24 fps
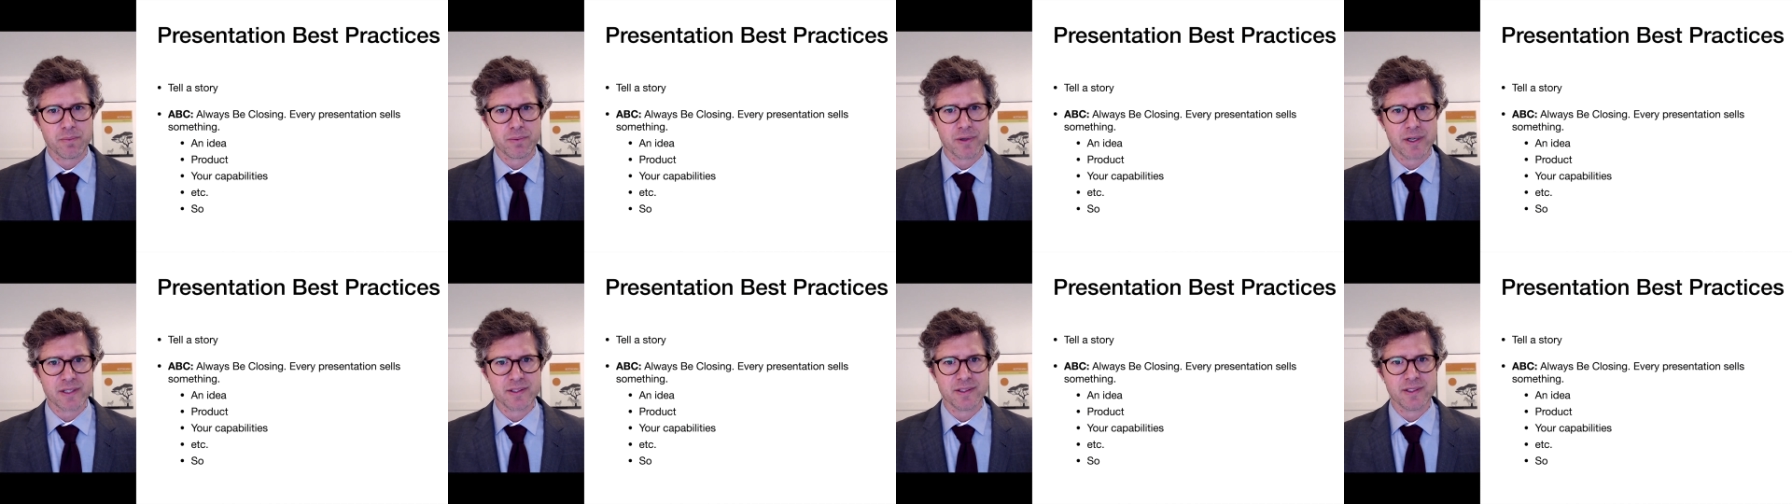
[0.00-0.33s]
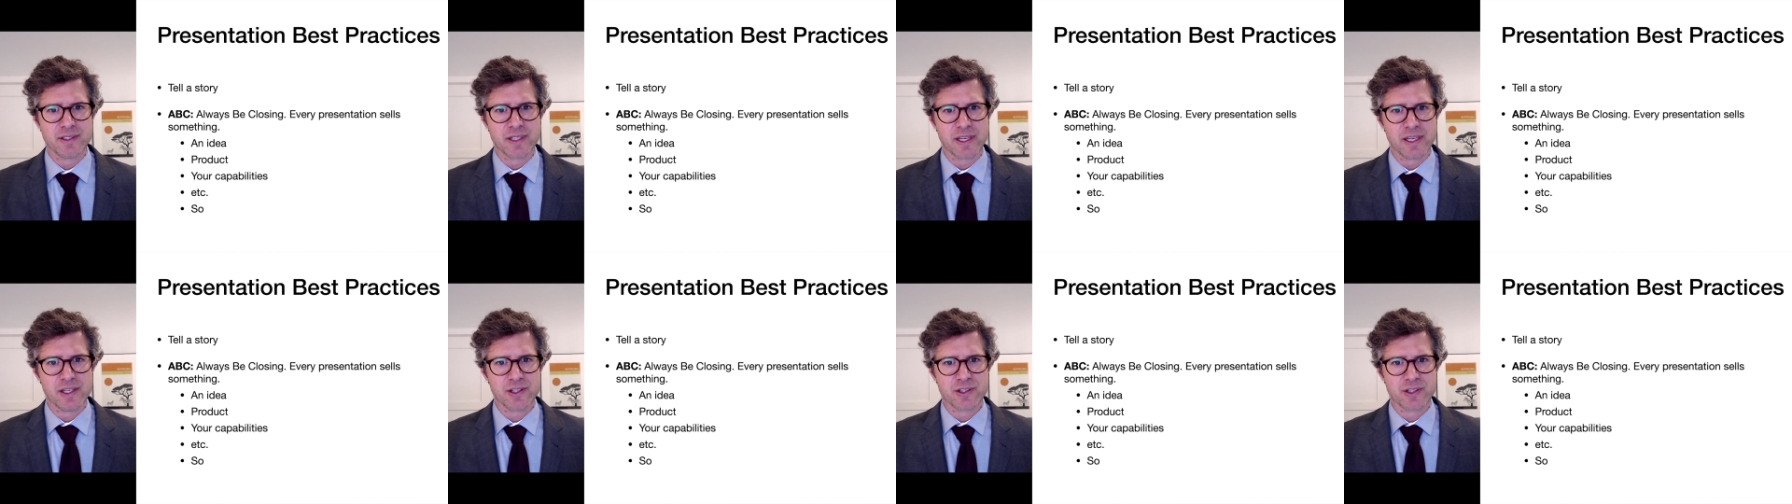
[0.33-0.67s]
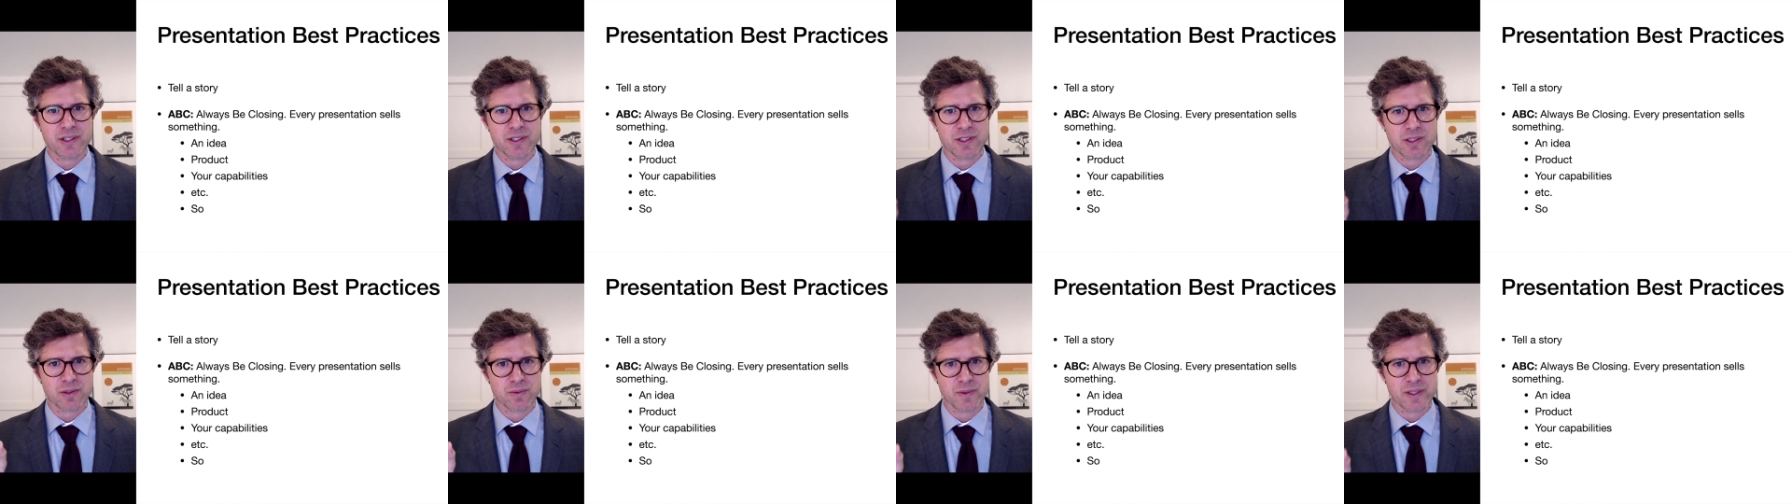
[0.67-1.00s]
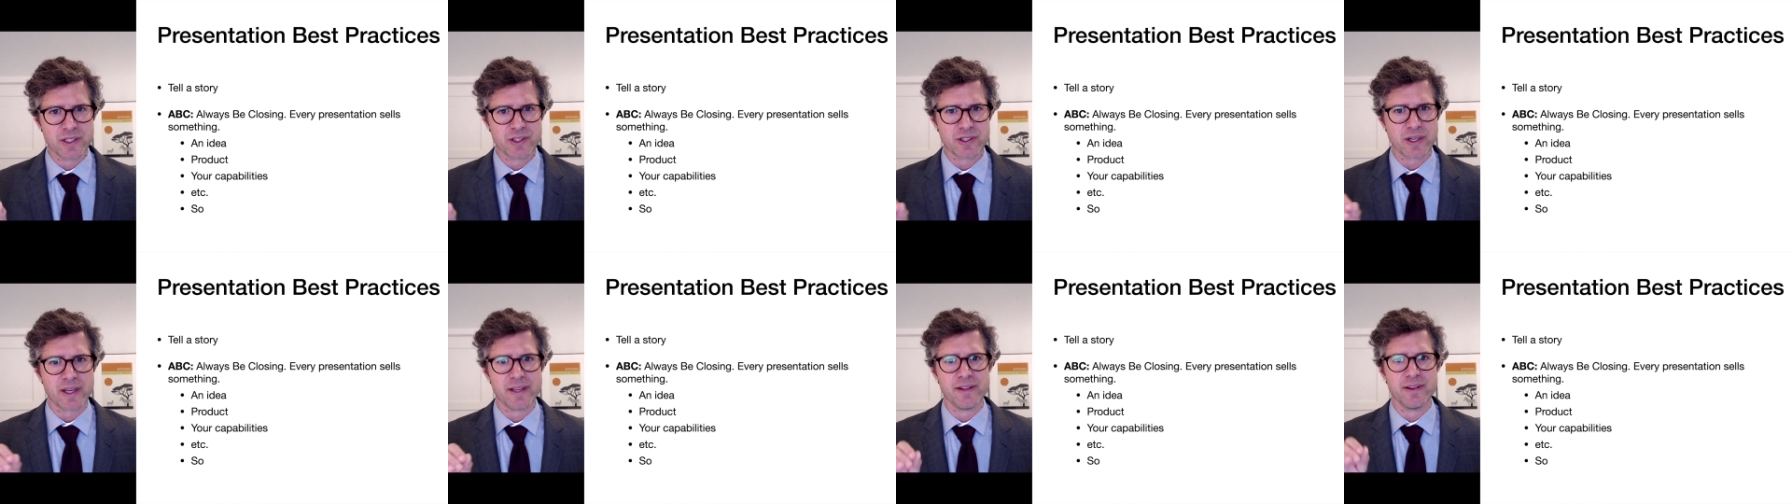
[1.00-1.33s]
presentation to
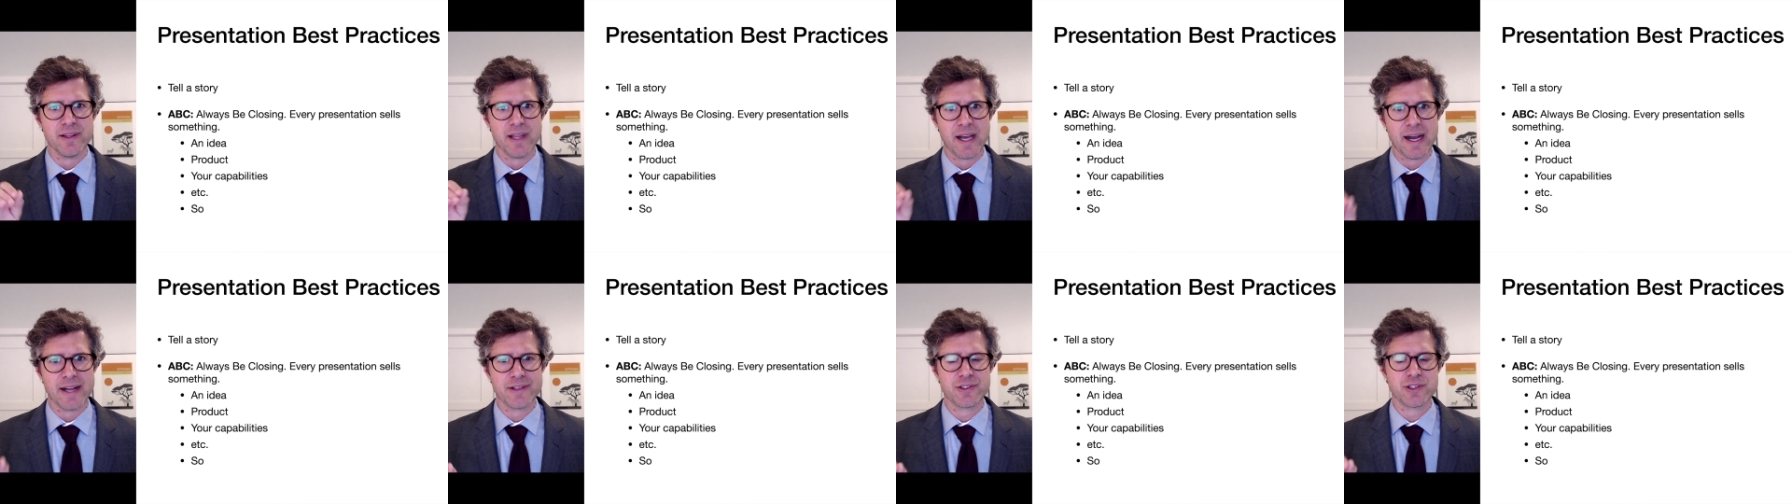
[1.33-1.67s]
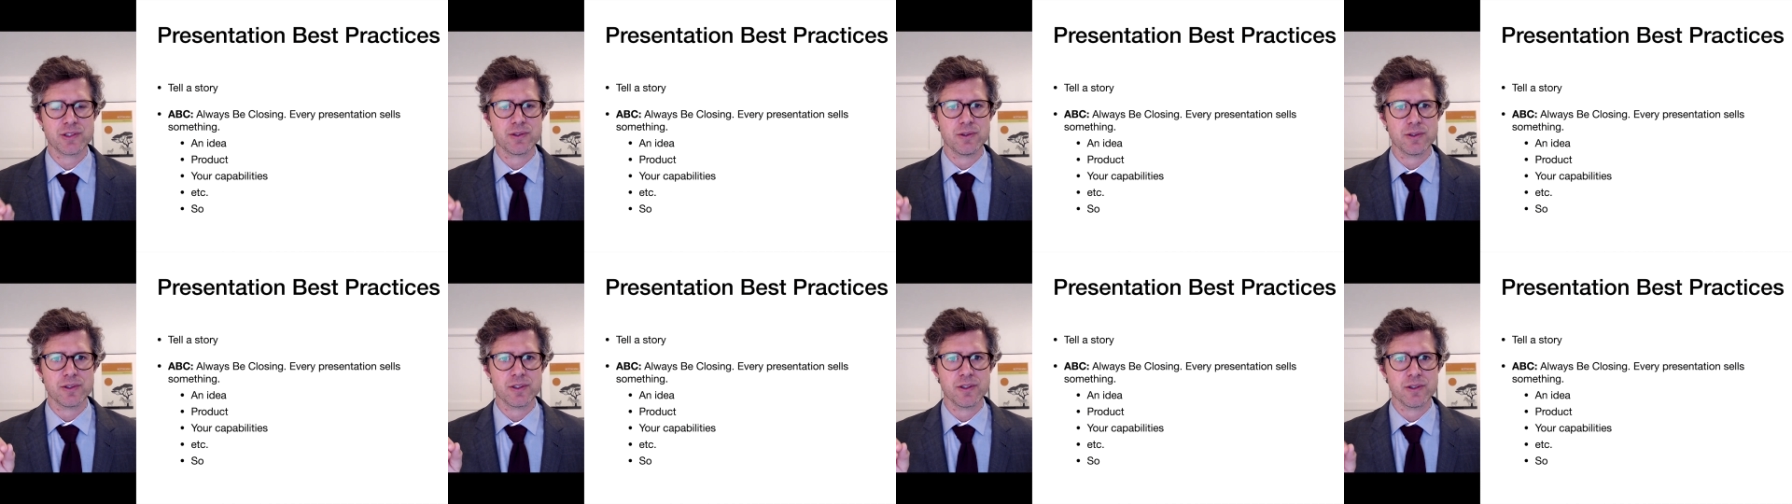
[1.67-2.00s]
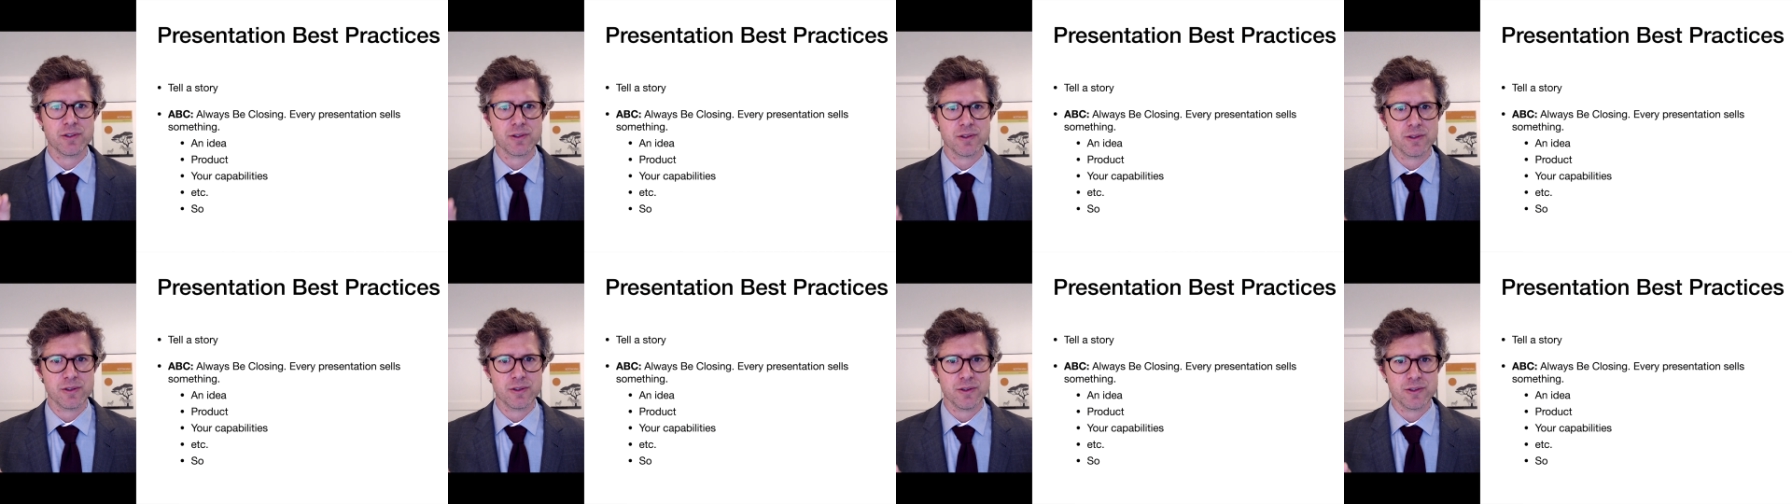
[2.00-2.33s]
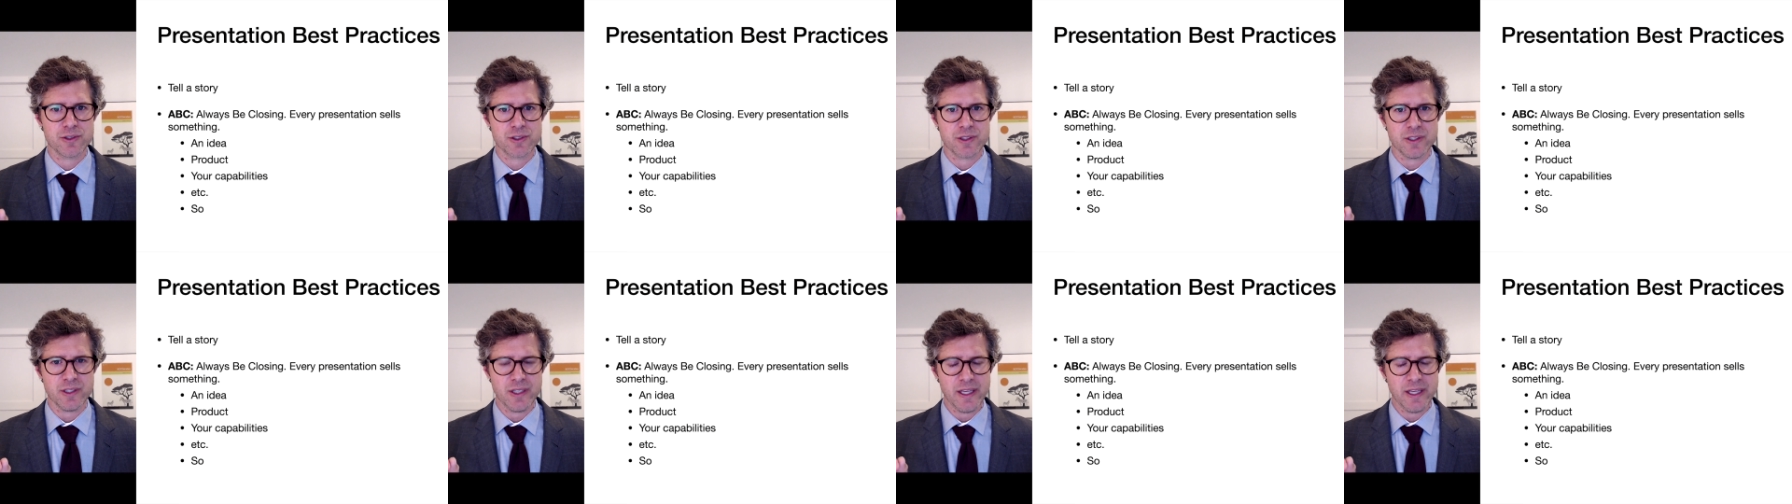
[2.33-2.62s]
reach a logical conclusion.